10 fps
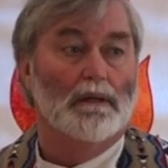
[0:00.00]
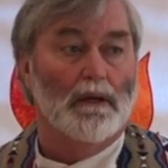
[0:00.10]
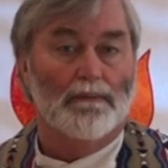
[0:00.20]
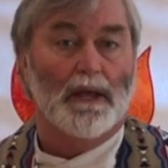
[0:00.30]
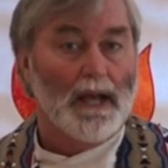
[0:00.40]

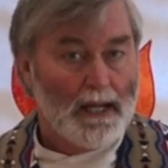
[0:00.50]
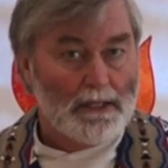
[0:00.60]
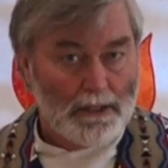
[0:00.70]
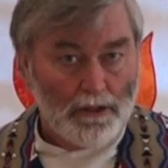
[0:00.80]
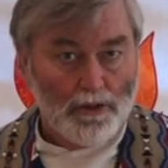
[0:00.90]
of the
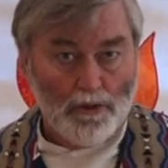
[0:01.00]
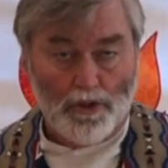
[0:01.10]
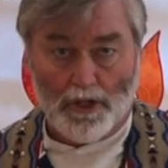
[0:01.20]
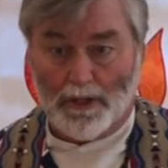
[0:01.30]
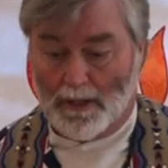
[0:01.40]

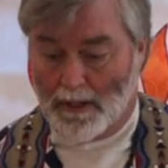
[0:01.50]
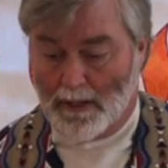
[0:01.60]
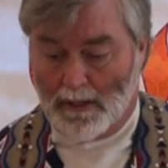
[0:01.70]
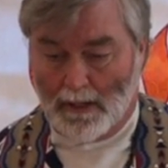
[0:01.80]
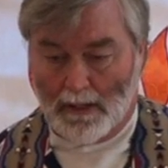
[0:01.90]
Constitution
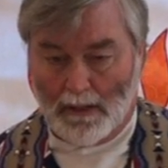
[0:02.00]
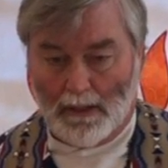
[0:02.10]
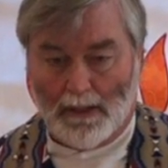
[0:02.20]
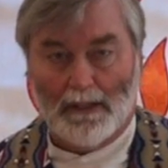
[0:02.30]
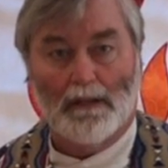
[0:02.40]

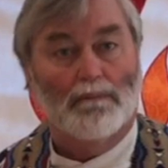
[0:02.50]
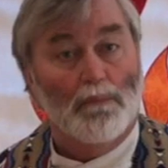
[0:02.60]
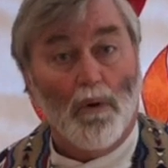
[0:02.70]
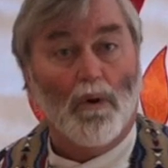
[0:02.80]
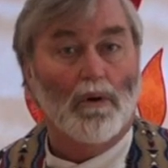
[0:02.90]
and of
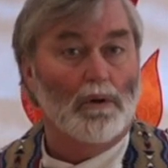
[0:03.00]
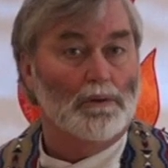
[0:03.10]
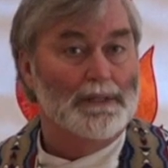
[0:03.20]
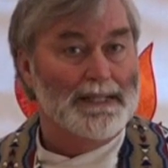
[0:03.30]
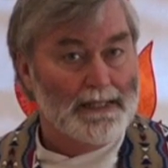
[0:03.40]

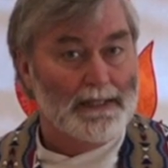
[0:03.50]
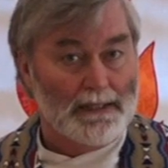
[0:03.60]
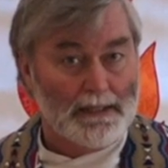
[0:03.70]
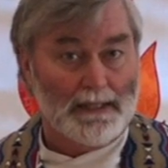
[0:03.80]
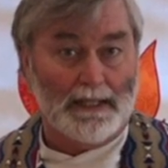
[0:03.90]
moral
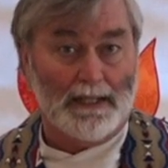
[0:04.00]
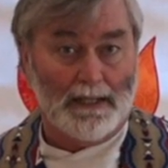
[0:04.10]
decency.